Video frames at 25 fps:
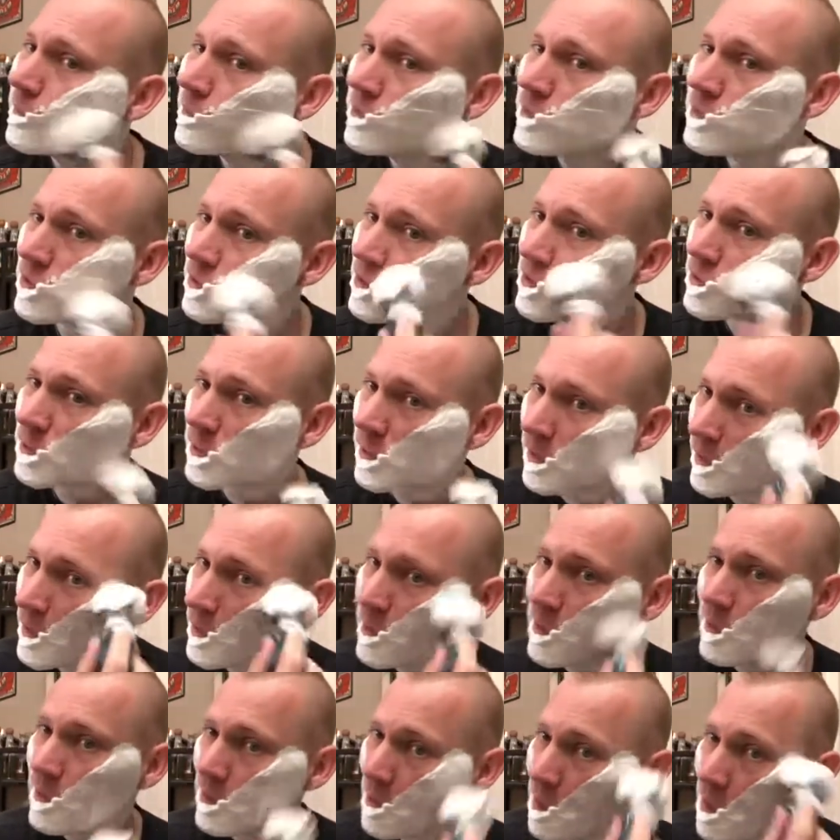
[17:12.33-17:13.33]
just right.
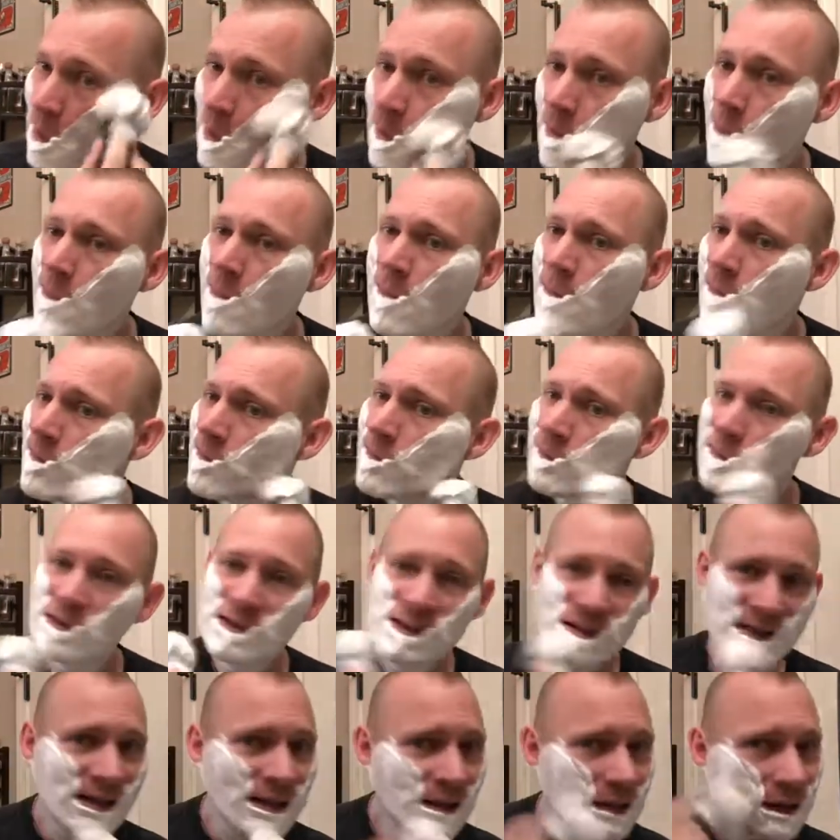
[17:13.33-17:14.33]

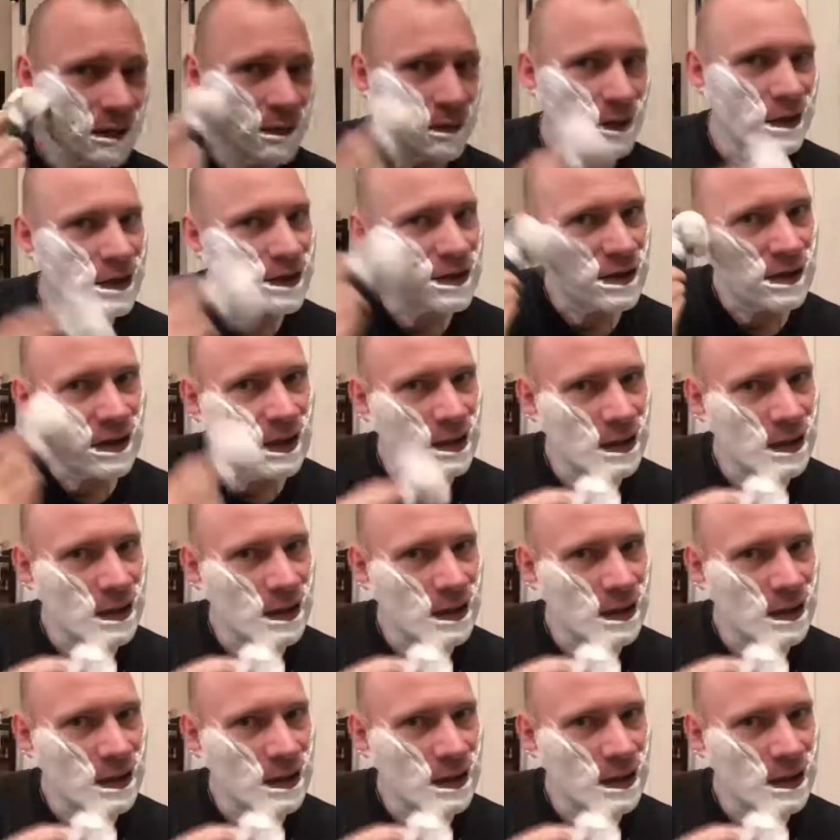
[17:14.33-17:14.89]
Second reason